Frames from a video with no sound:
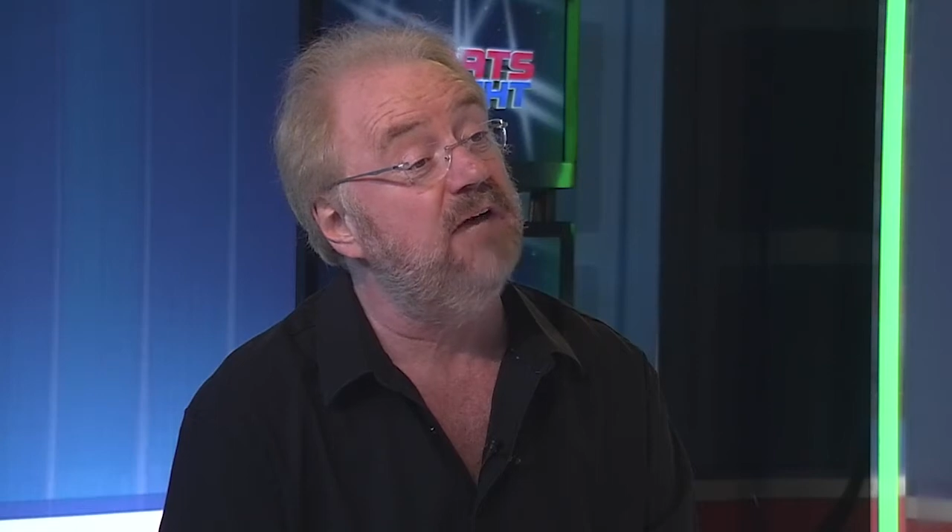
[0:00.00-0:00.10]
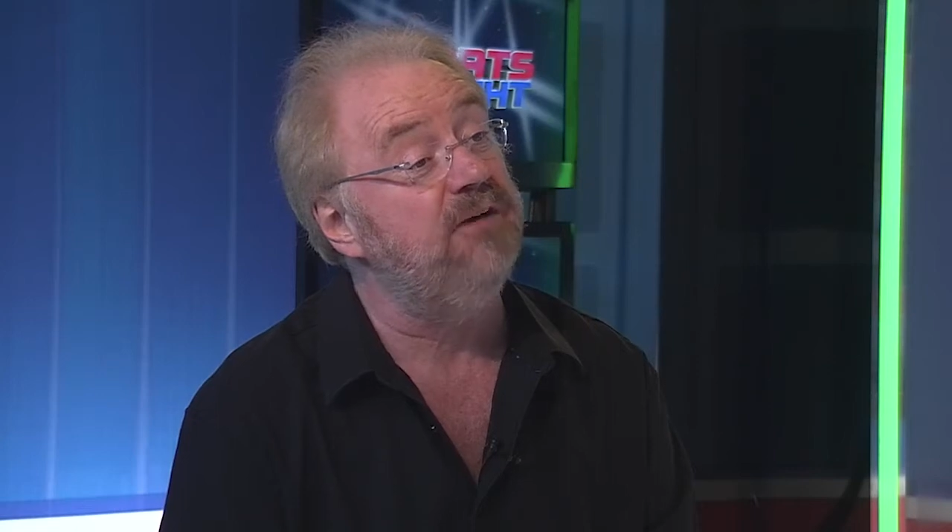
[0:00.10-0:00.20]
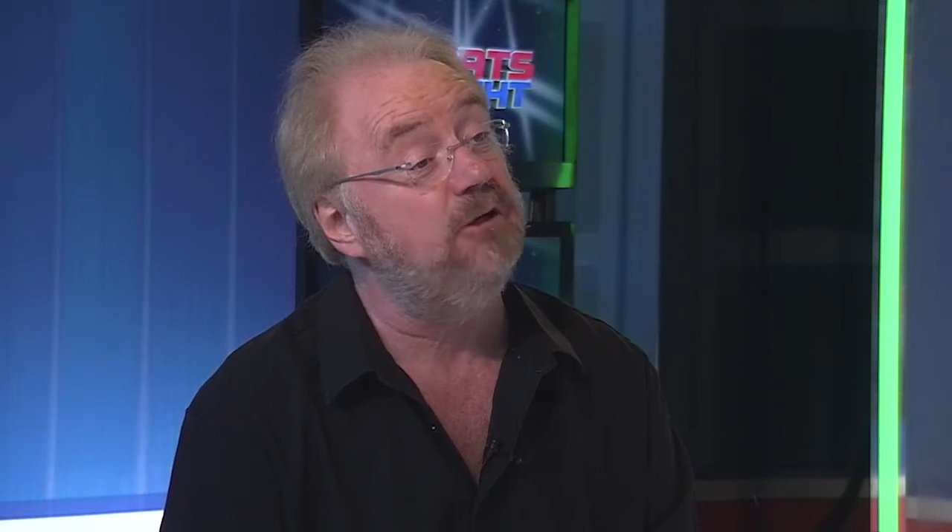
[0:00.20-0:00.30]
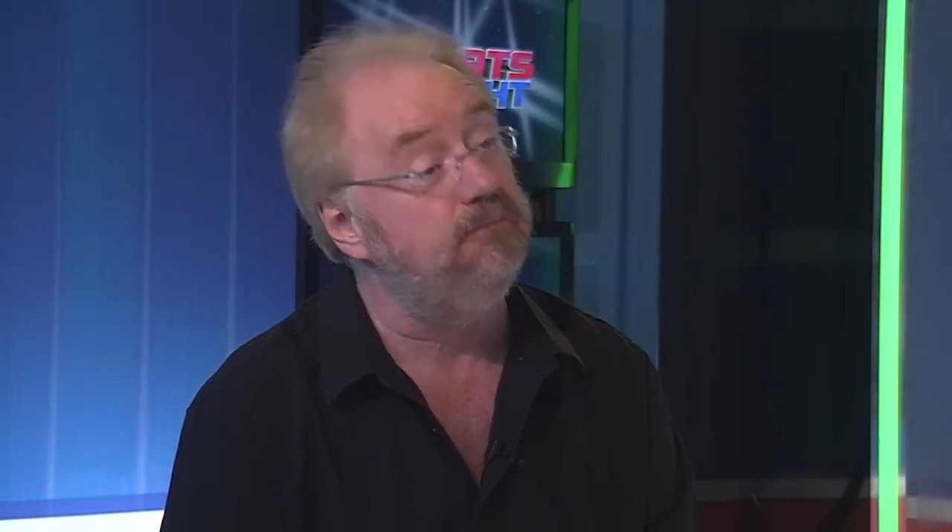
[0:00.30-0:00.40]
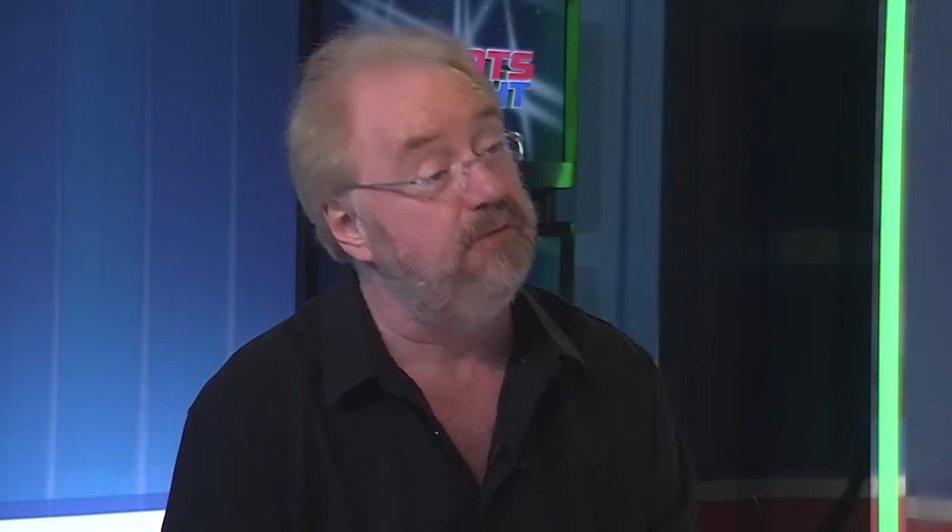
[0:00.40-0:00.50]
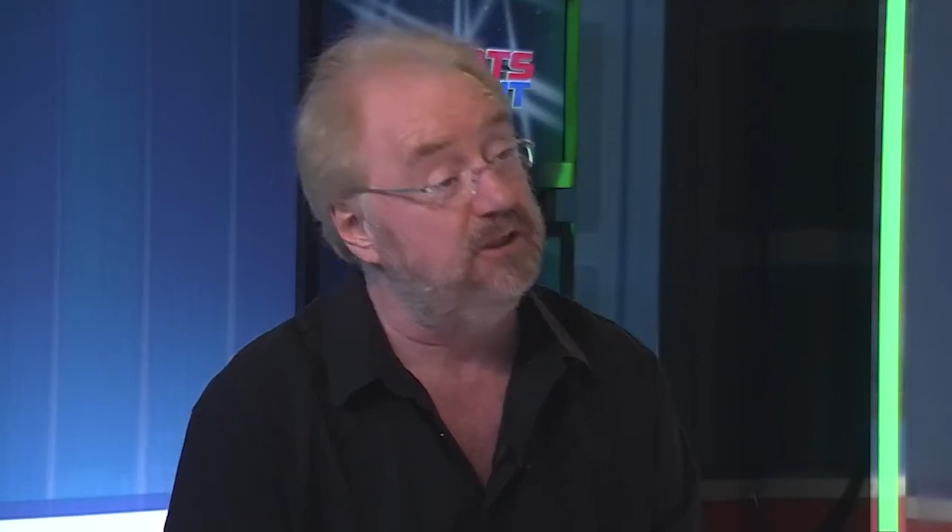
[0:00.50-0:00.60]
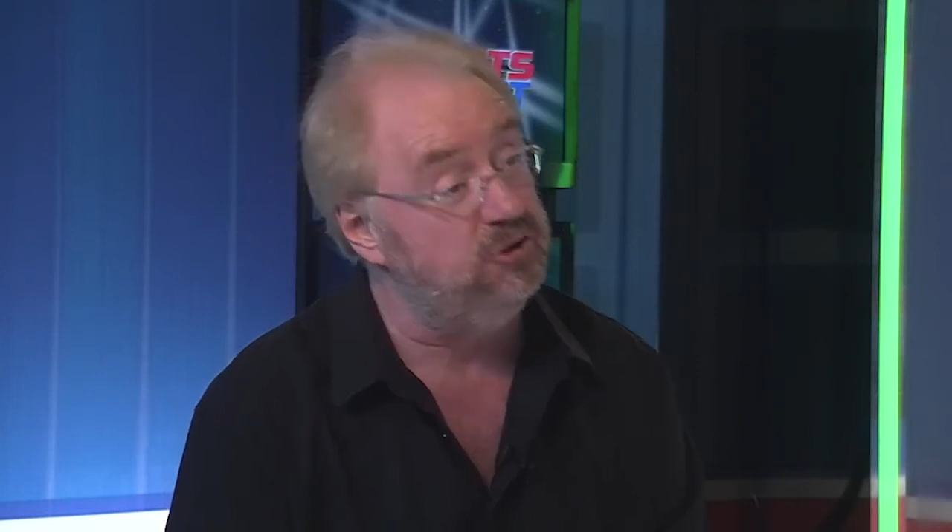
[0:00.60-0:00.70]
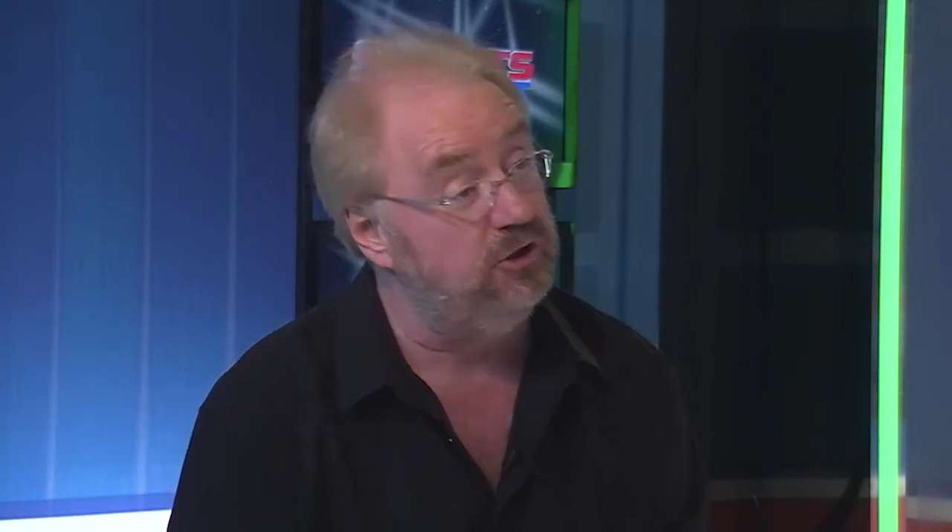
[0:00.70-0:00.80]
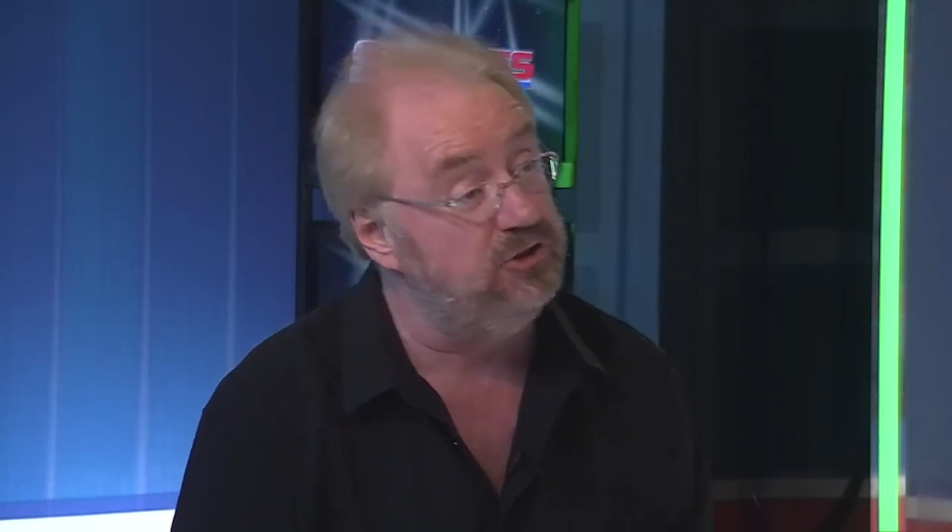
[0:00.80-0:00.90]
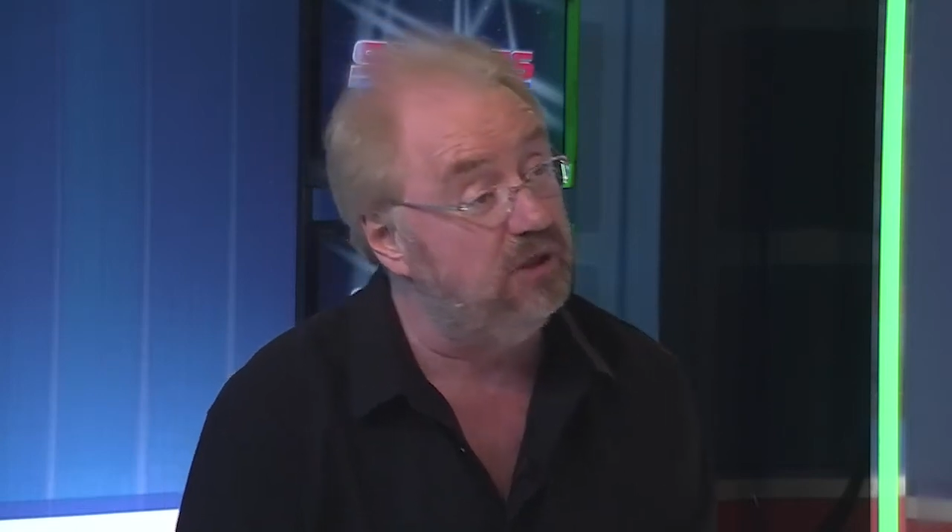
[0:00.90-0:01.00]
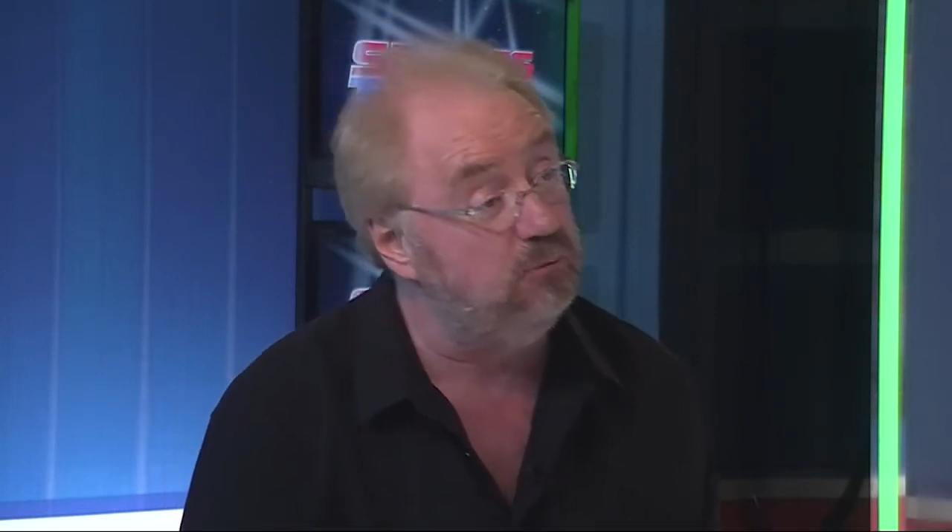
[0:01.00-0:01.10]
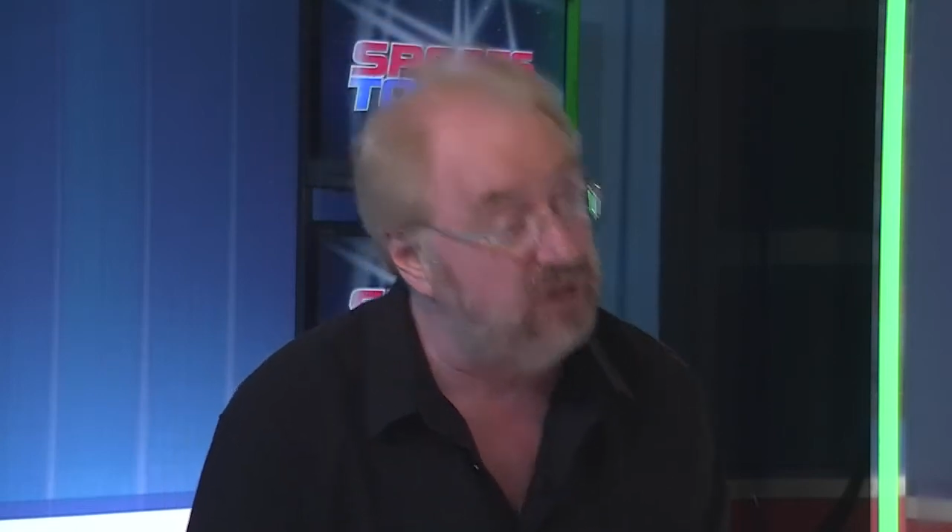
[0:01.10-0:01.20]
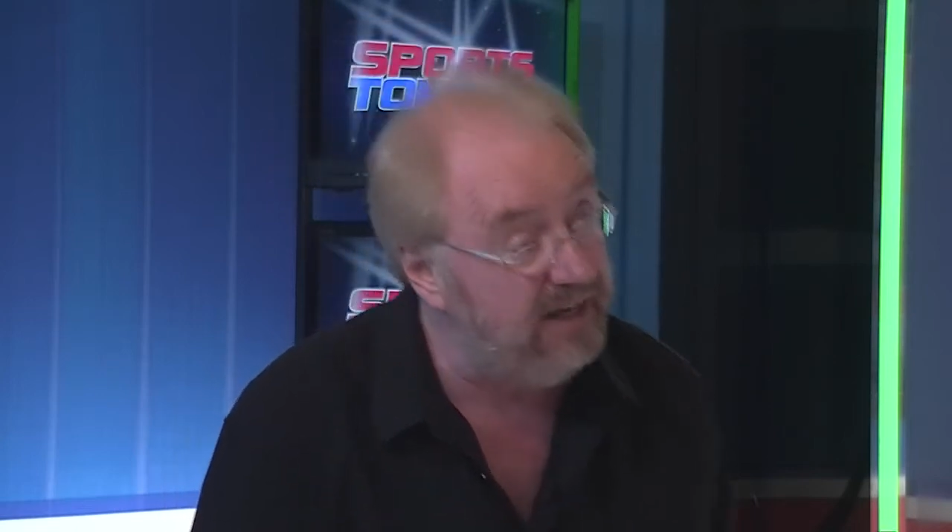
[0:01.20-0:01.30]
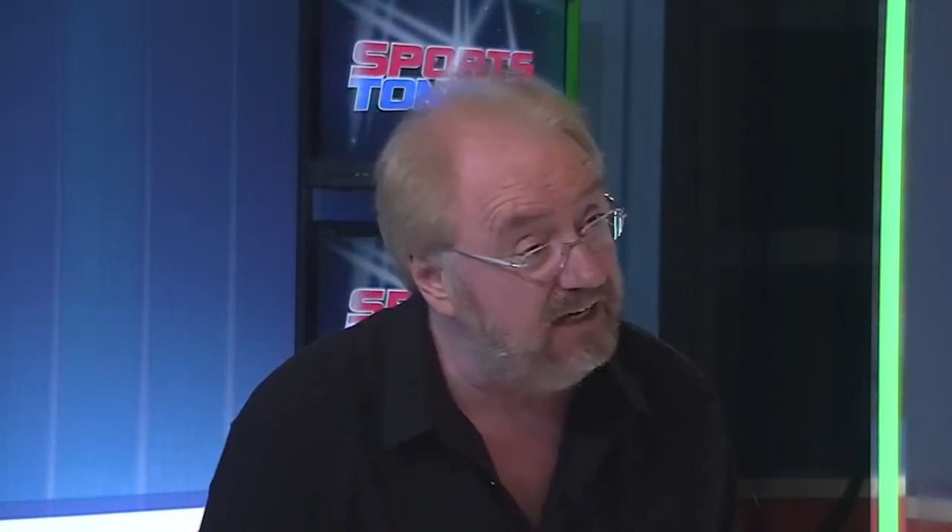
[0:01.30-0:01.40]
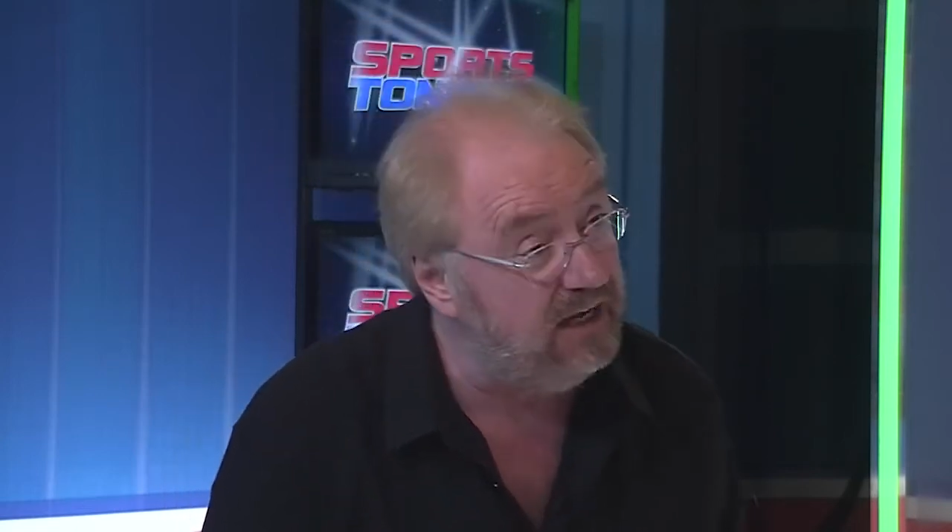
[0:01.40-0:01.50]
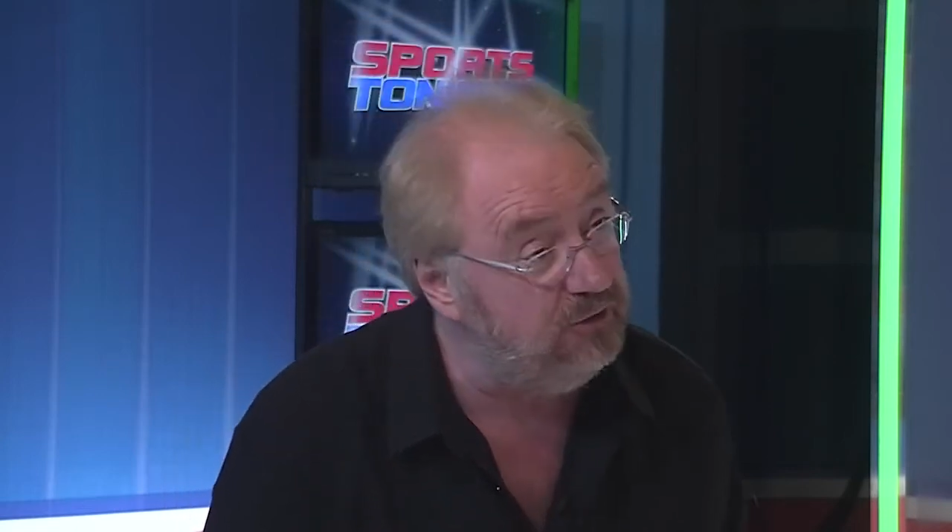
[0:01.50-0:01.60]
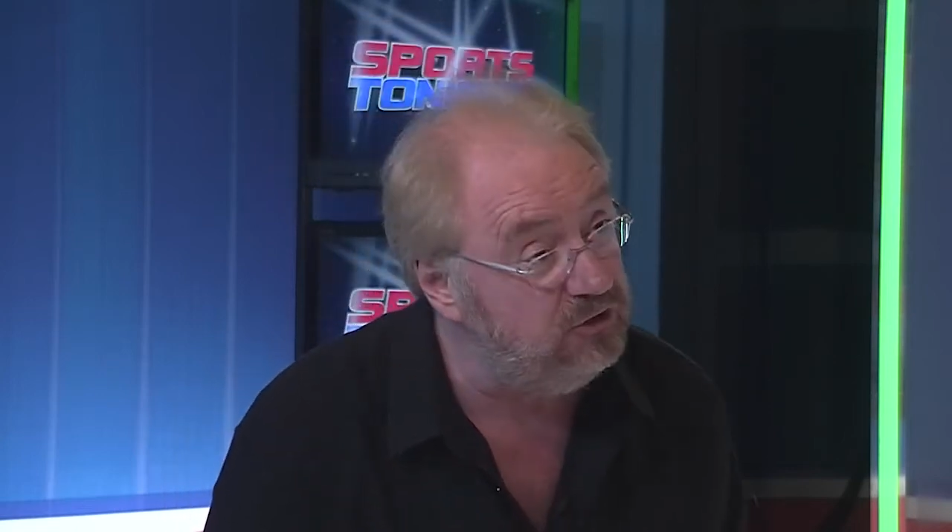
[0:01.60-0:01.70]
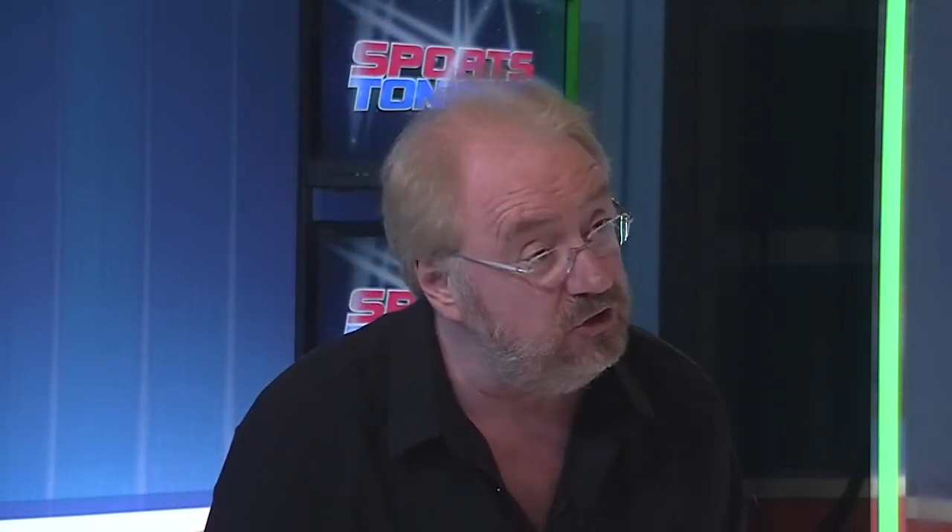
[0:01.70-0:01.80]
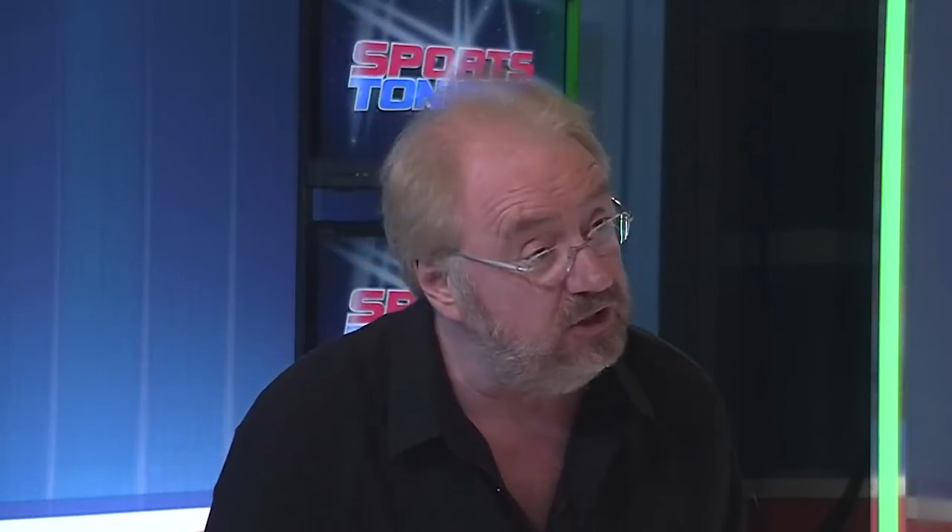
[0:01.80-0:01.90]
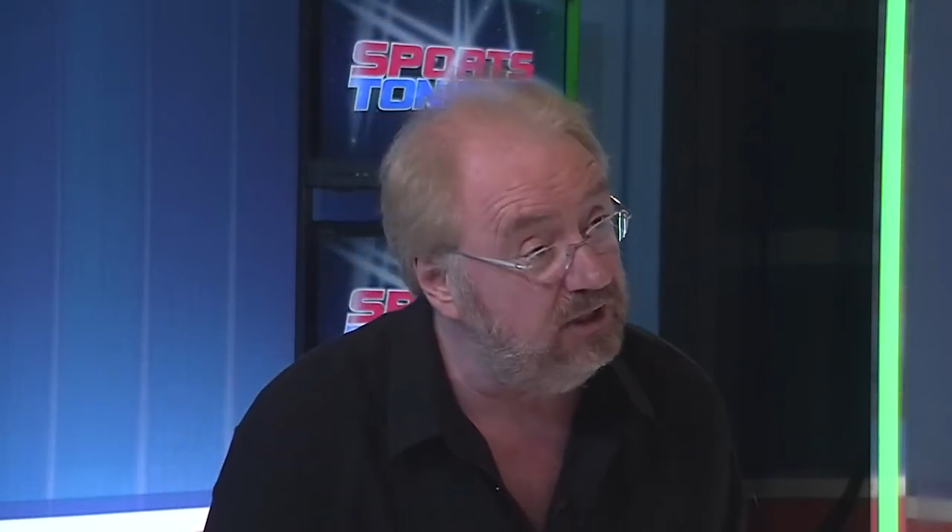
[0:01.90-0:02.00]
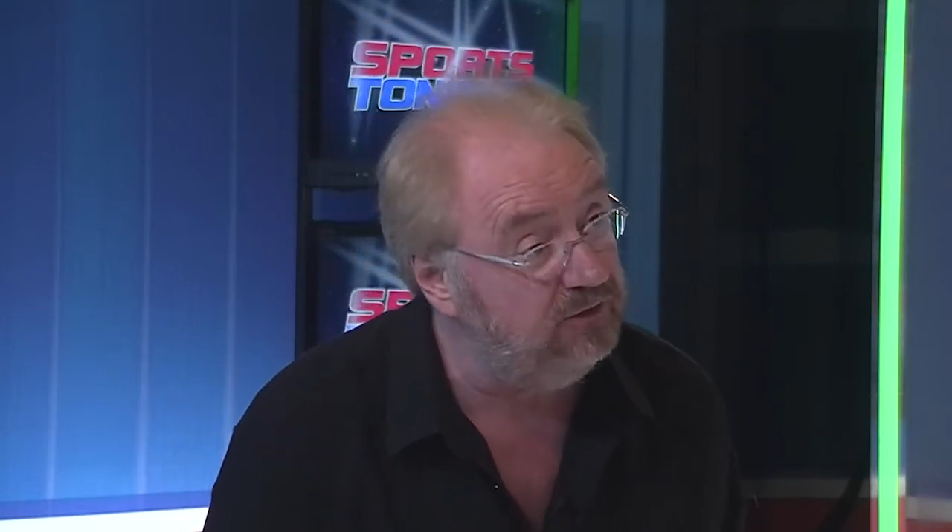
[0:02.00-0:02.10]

FA Cup final has got its own day again this year.